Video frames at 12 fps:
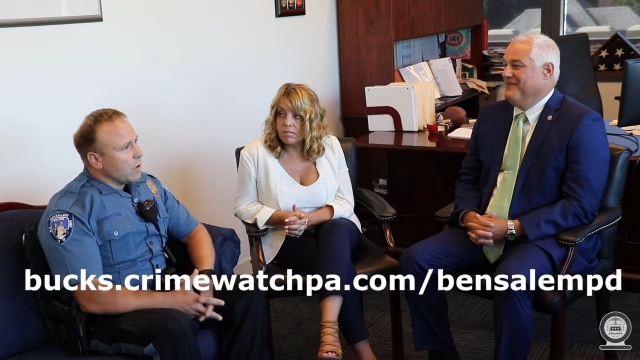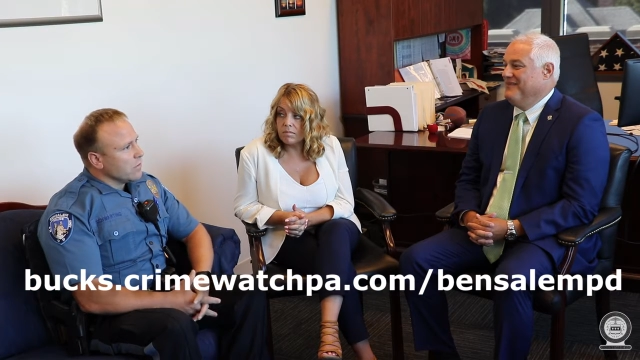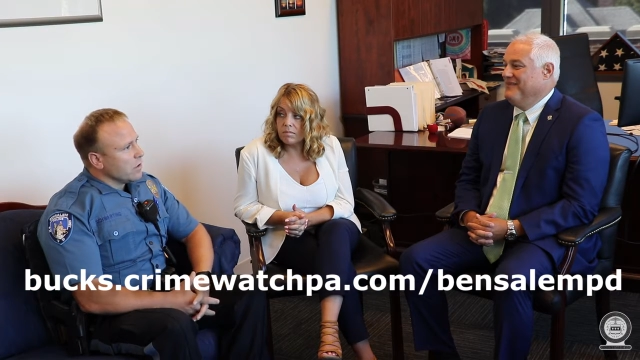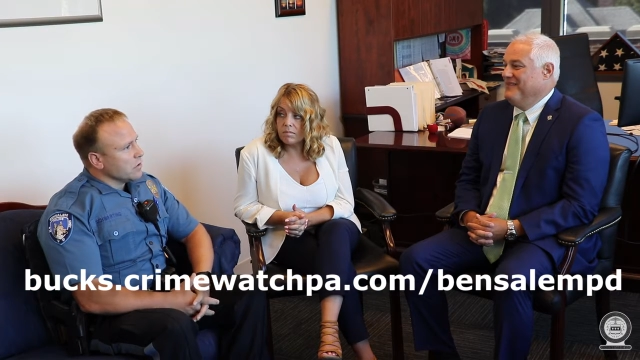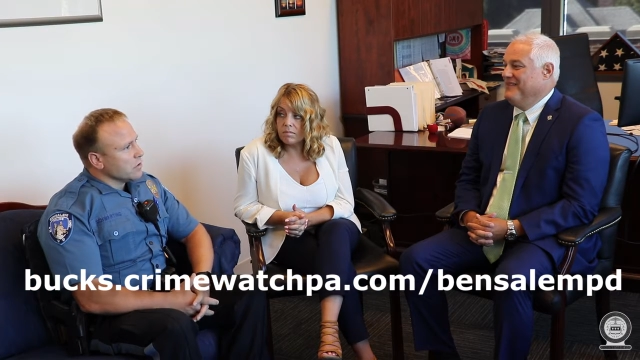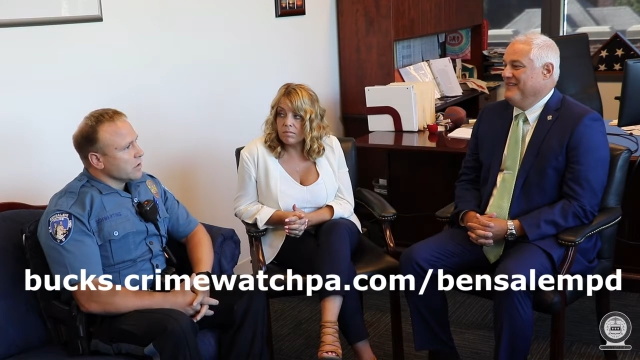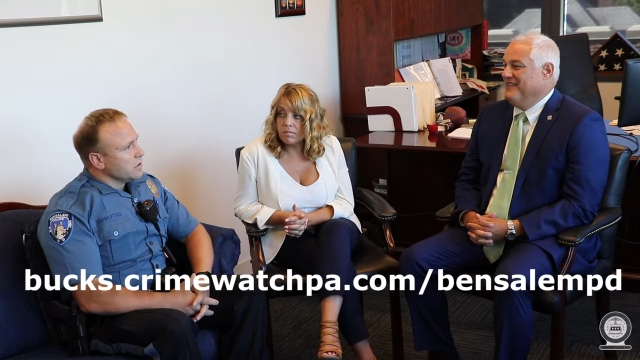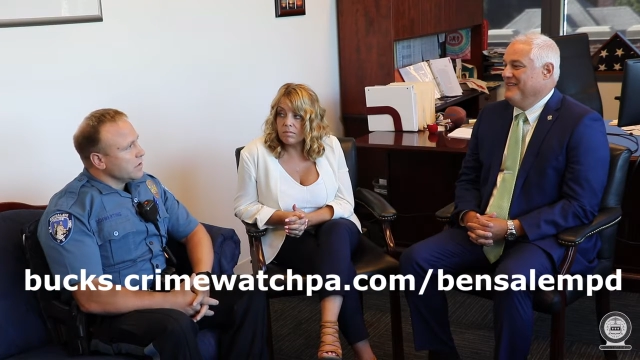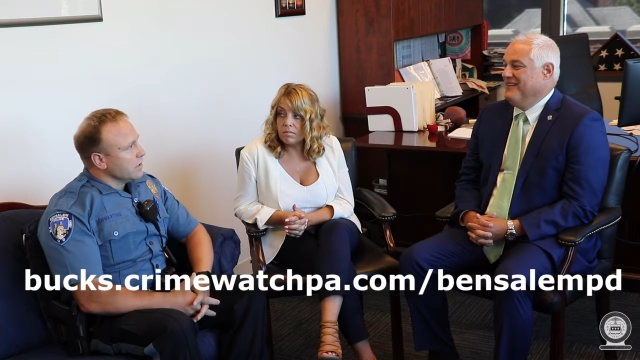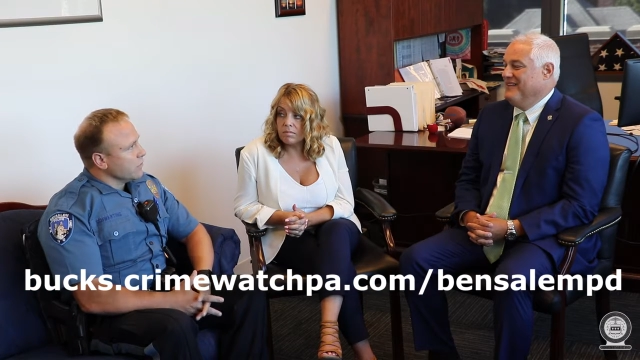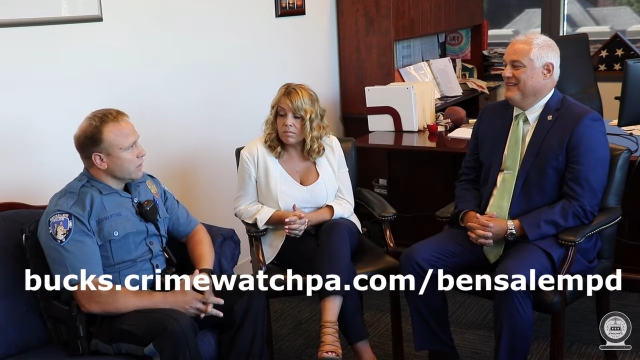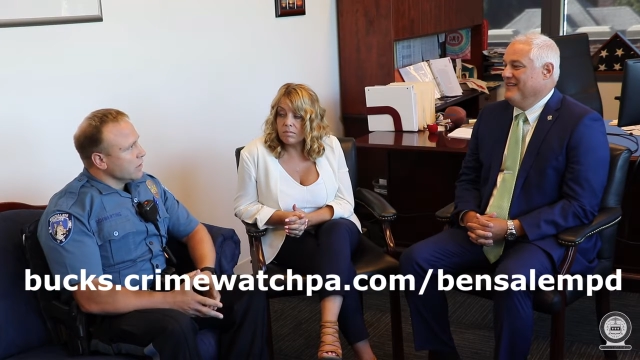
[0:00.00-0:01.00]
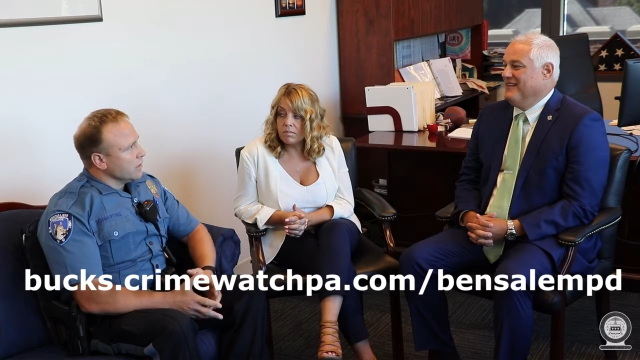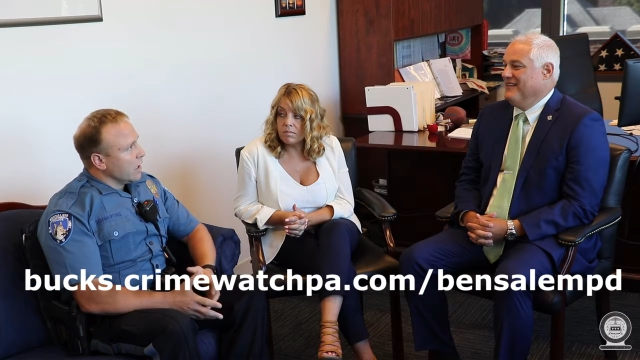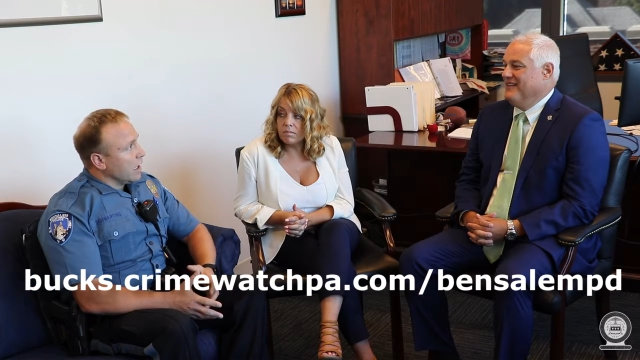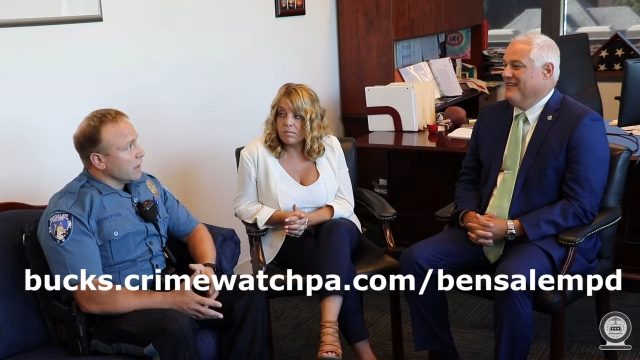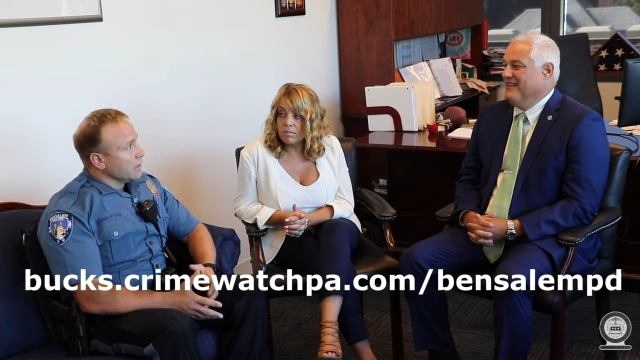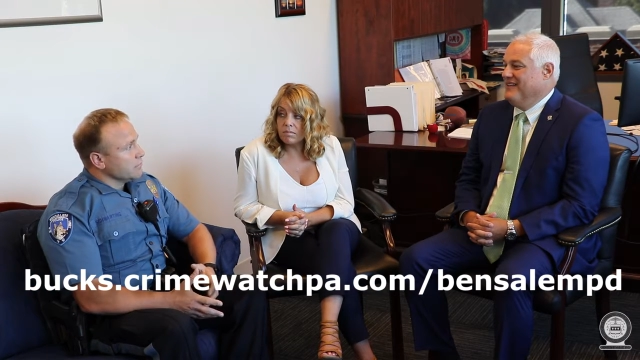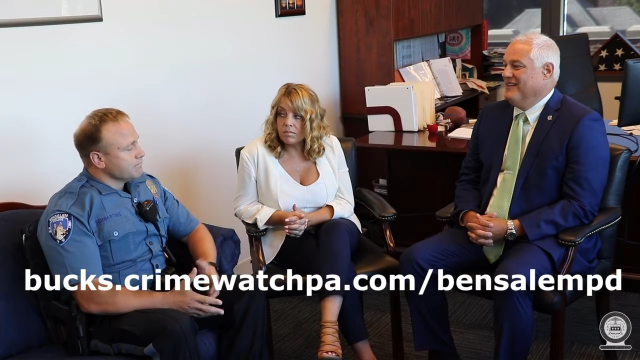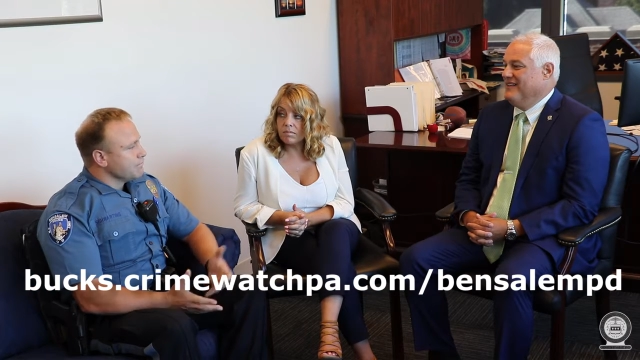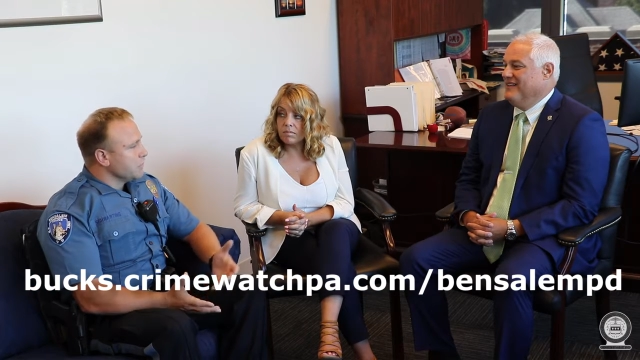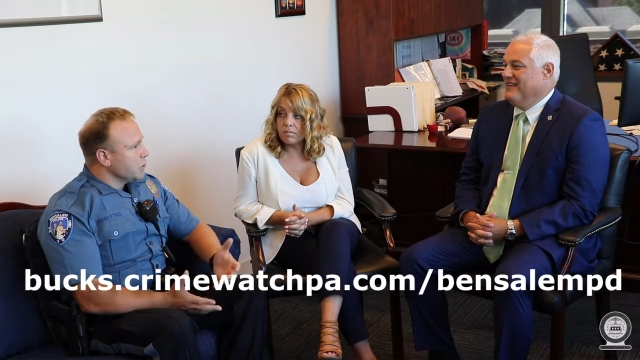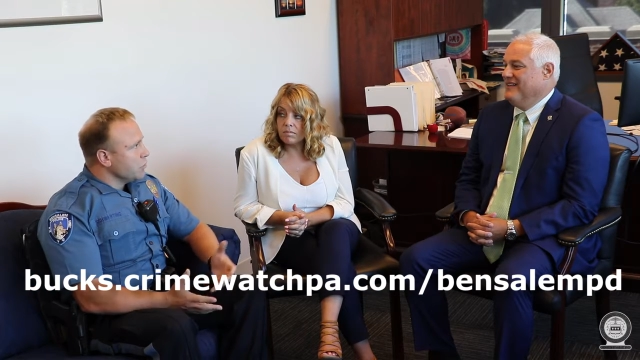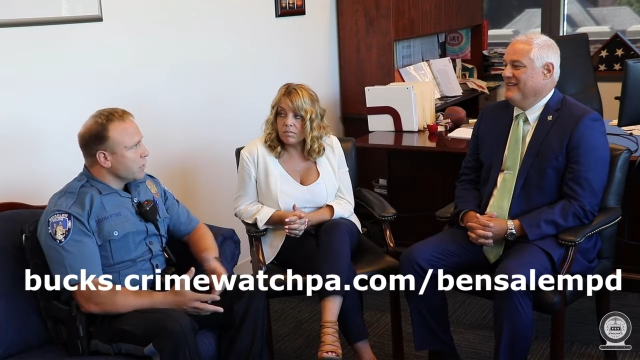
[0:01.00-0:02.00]
Speaker 1: 1,200 different uh,
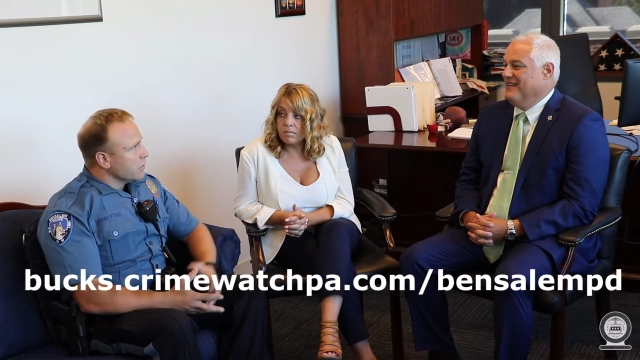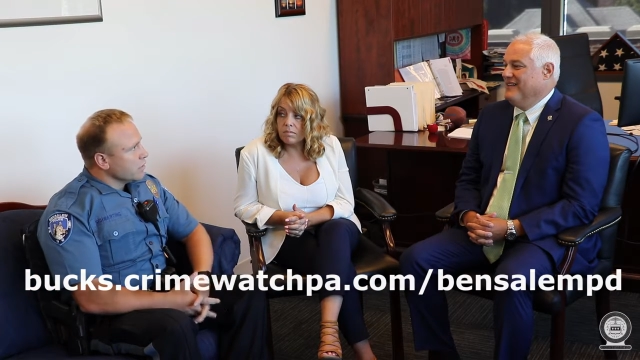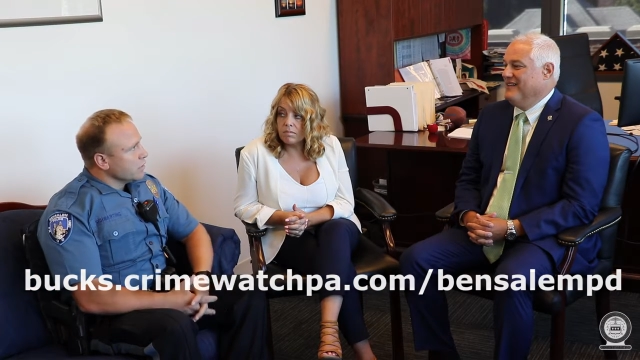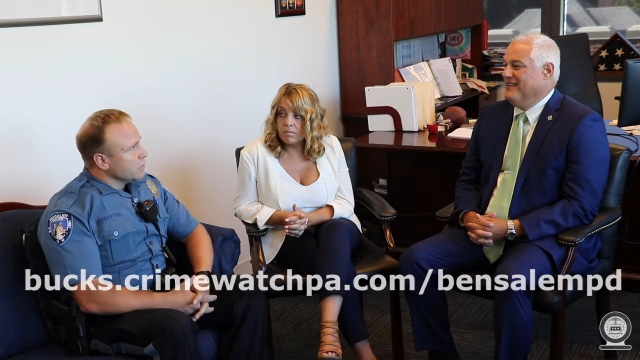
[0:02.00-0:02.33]
youth or